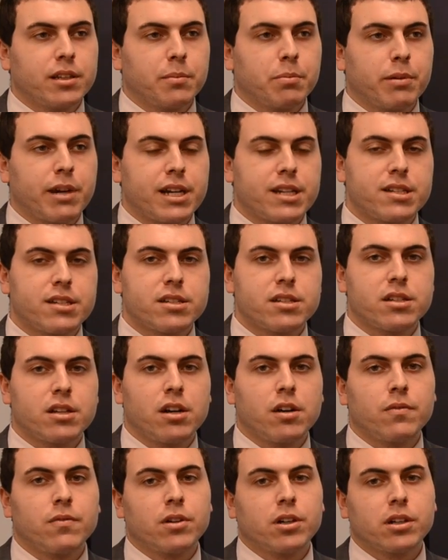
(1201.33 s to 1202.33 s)
the prices
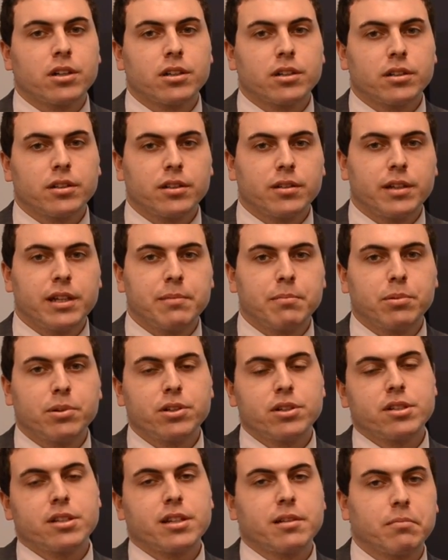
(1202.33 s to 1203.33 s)
of our
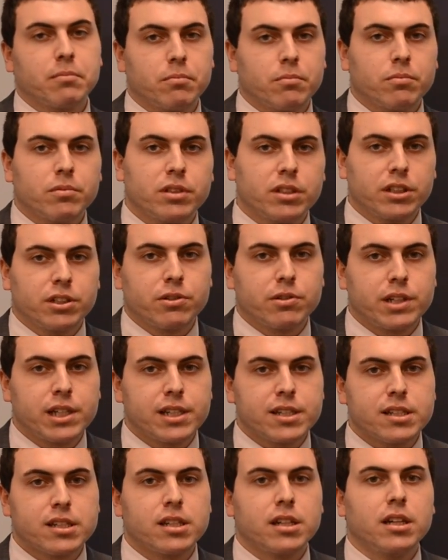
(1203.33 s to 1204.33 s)
inputs can
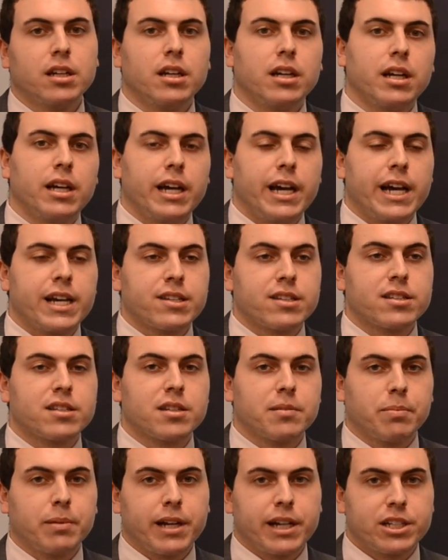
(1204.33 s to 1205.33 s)
decrease as the
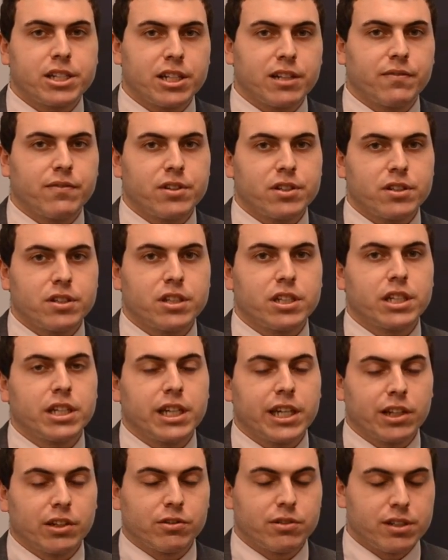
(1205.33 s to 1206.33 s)
supply chain
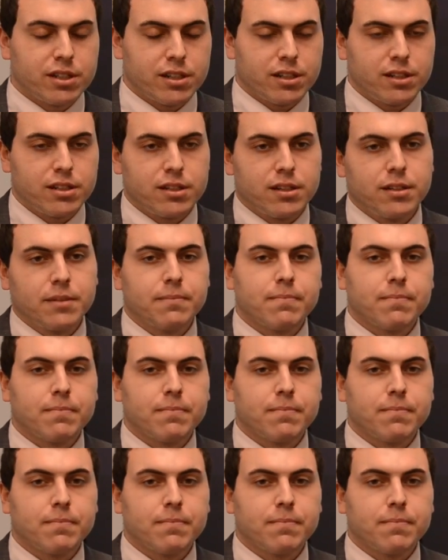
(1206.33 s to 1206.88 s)
efficiency increases.